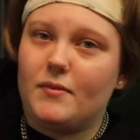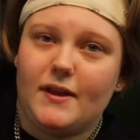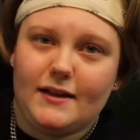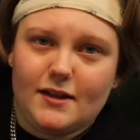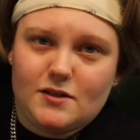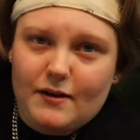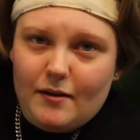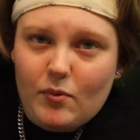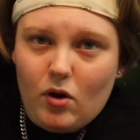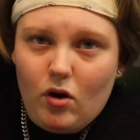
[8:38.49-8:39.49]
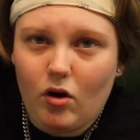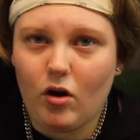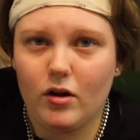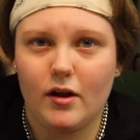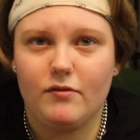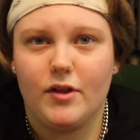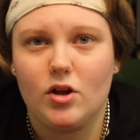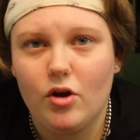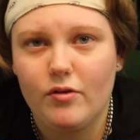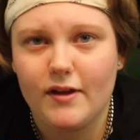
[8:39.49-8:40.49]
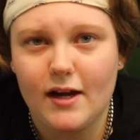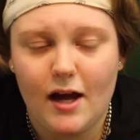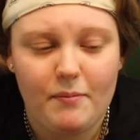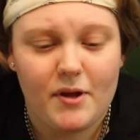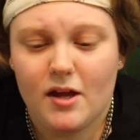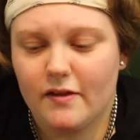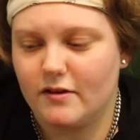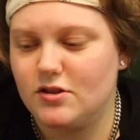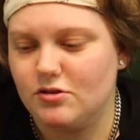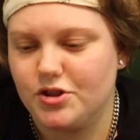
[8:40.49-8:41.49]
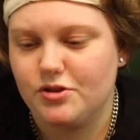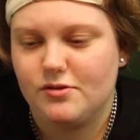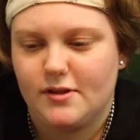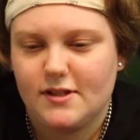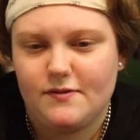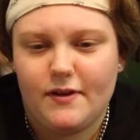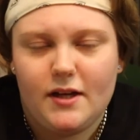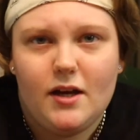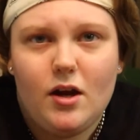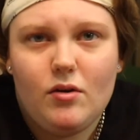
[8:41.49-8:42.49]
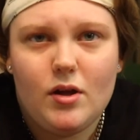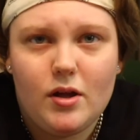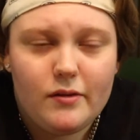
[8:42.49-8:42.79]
That does wrap all of the clothing up. There's no shoes in this video.